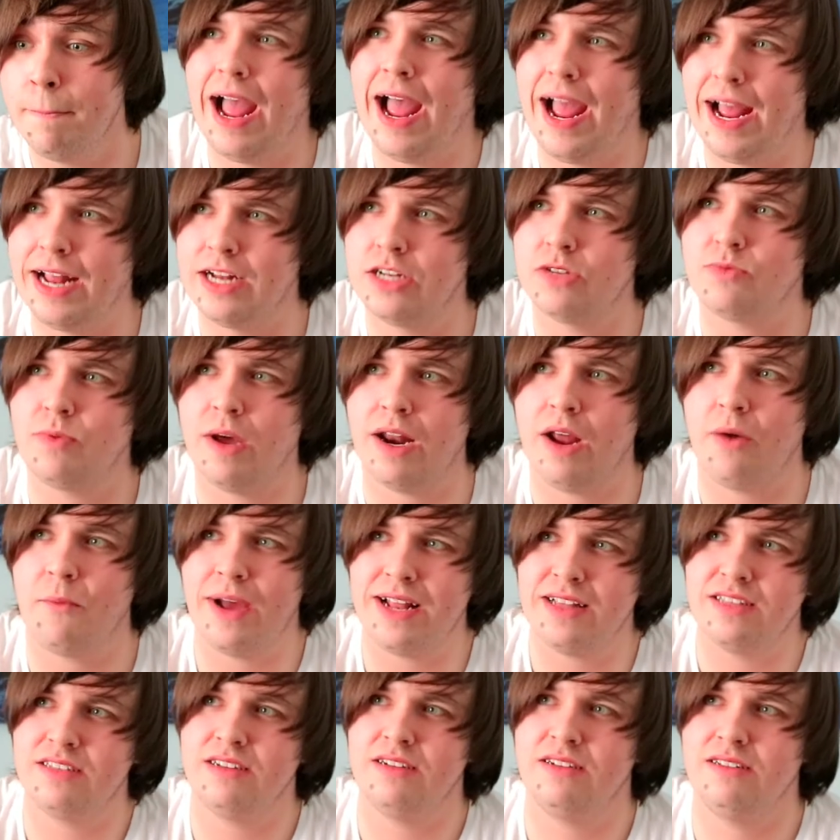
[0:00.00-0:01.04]
And when I
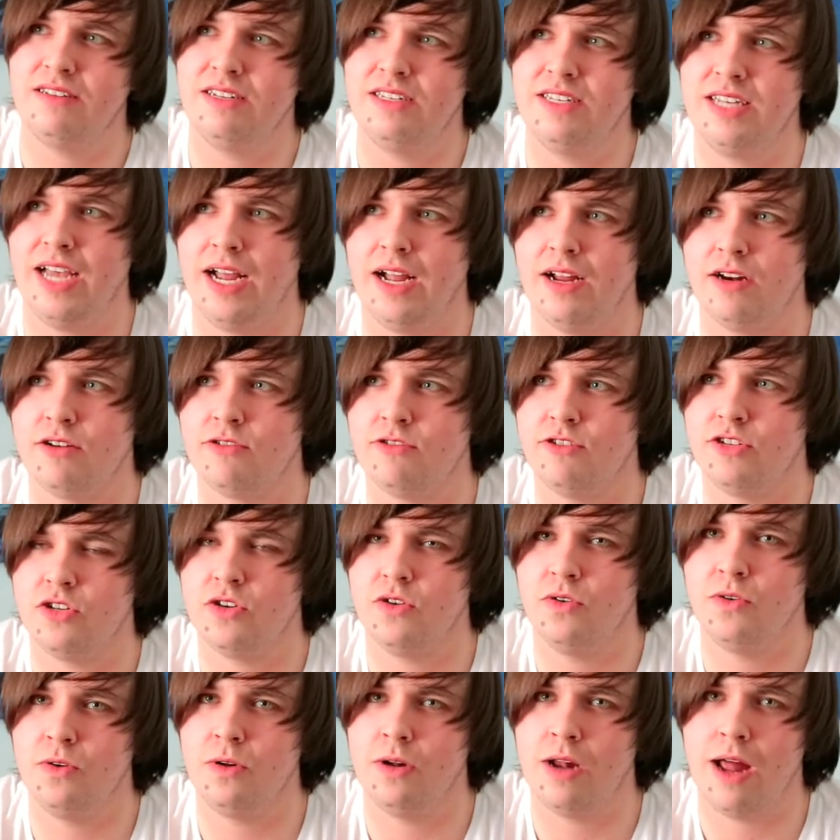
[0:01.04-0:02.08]
went to secondary
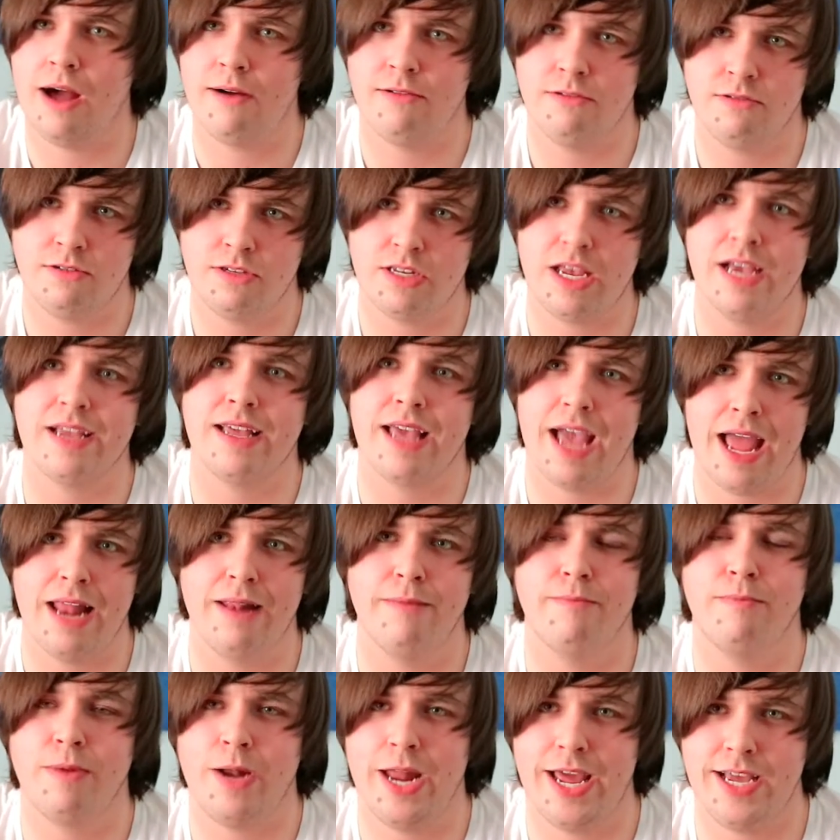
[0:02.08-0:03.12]
school, I was
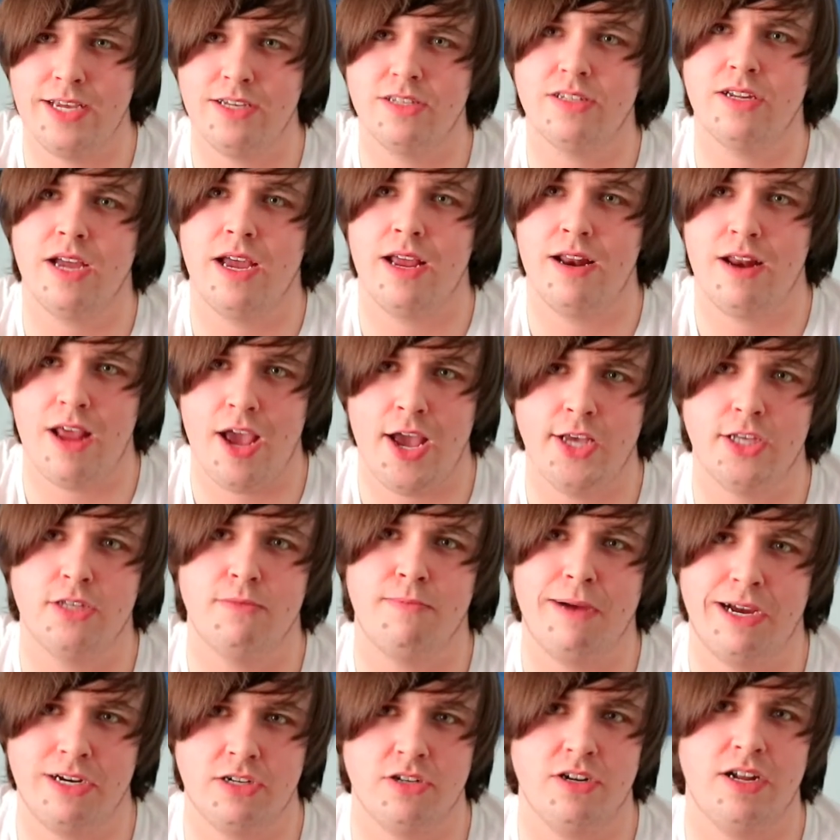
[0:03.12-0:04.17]
again placed in a
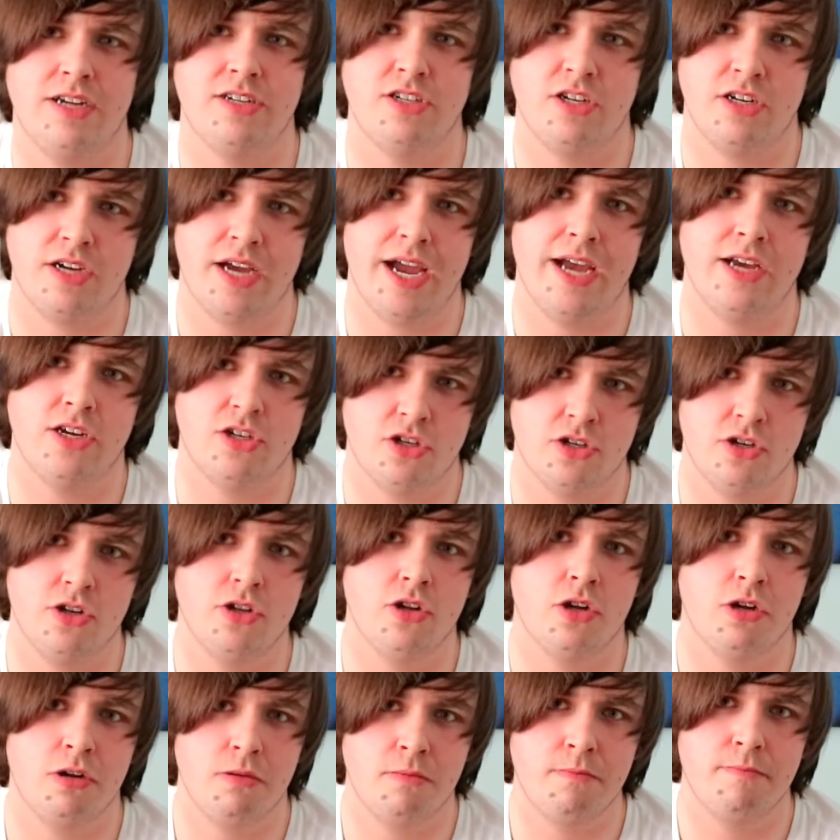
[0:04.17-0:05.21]
special
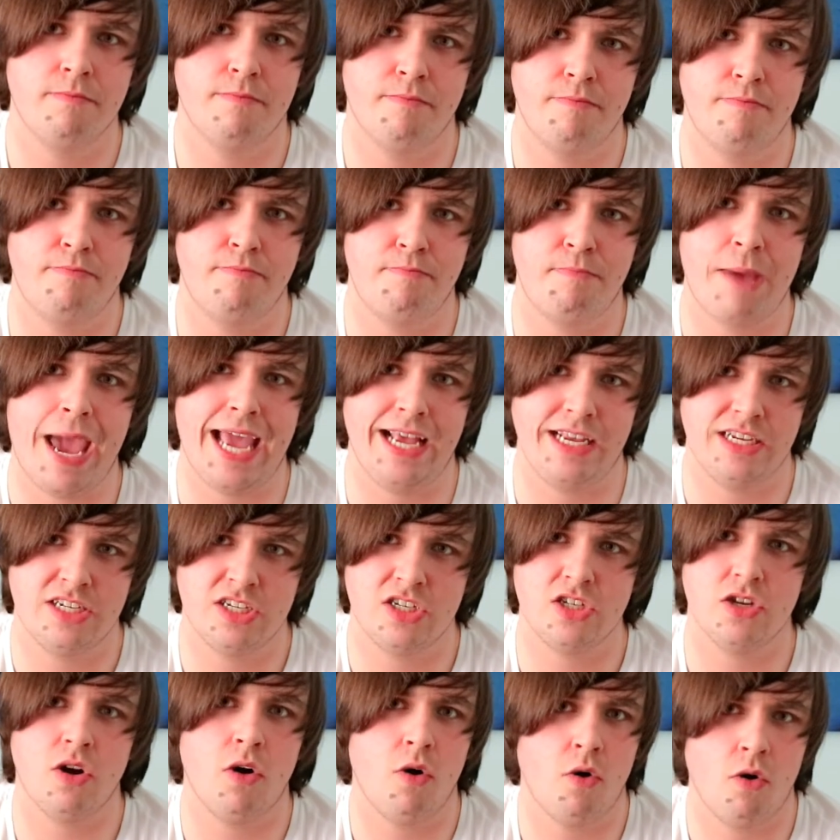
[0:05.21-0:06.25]
educational
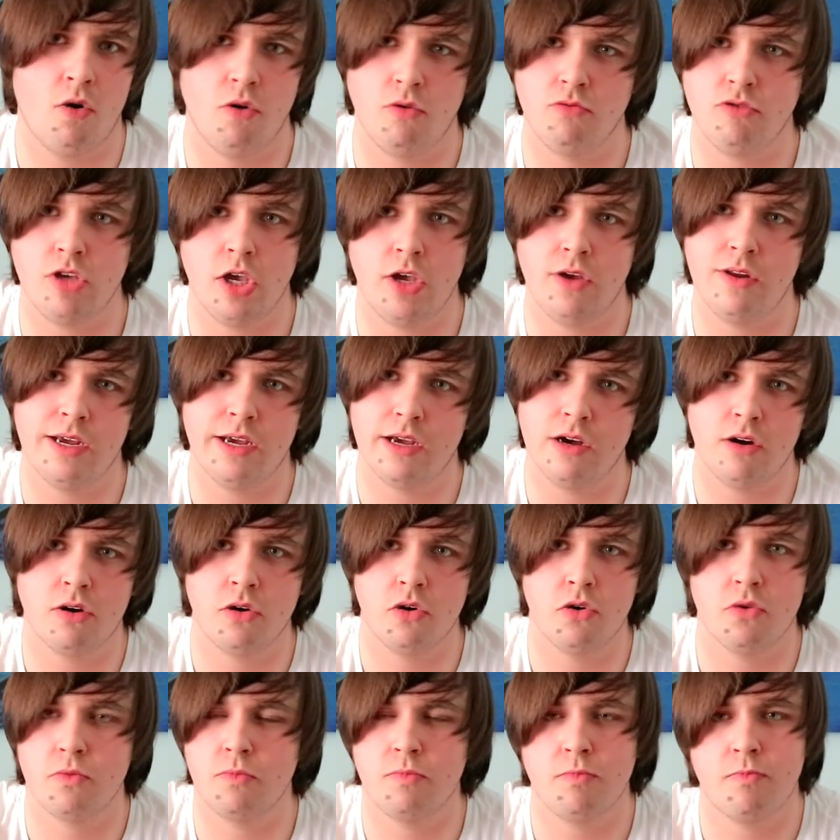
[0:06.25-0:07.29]
base or unit
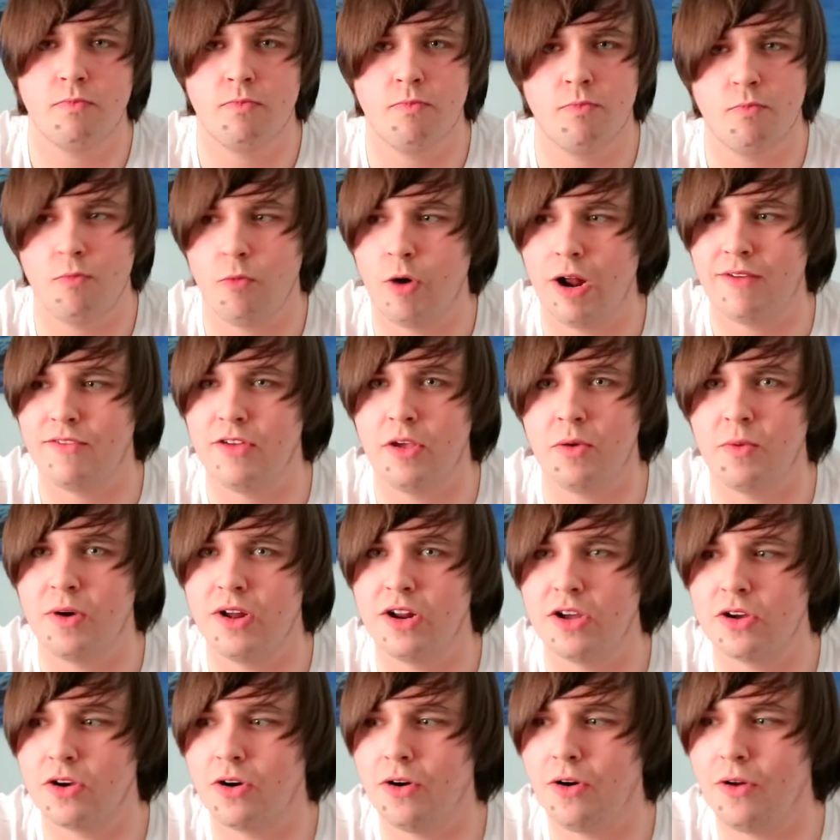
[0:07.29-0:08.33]
or whatever you
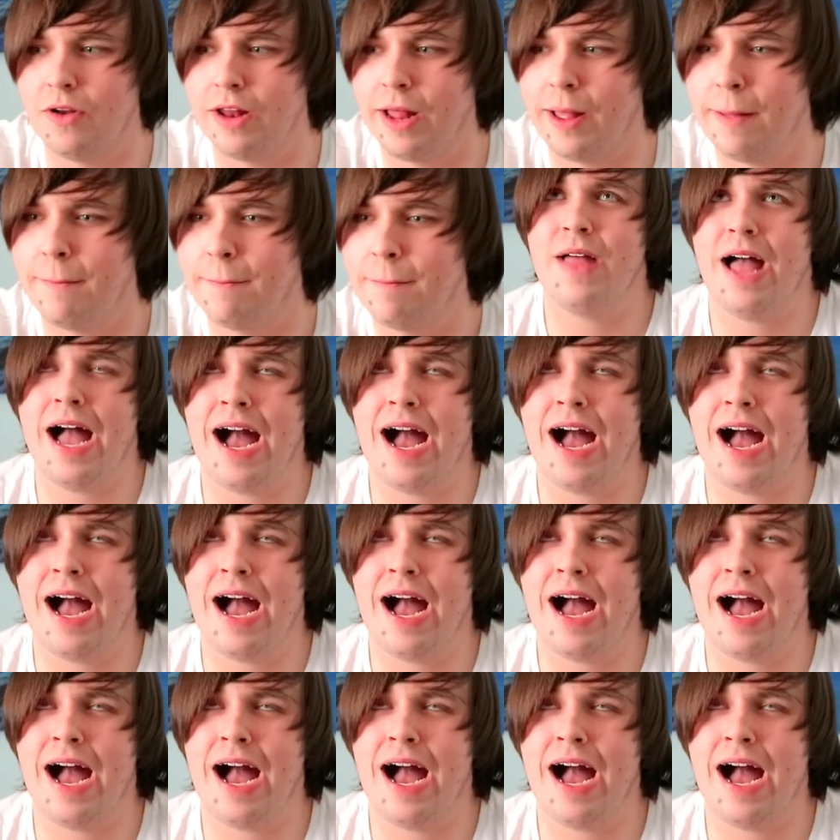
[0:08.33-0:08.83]
want to call it.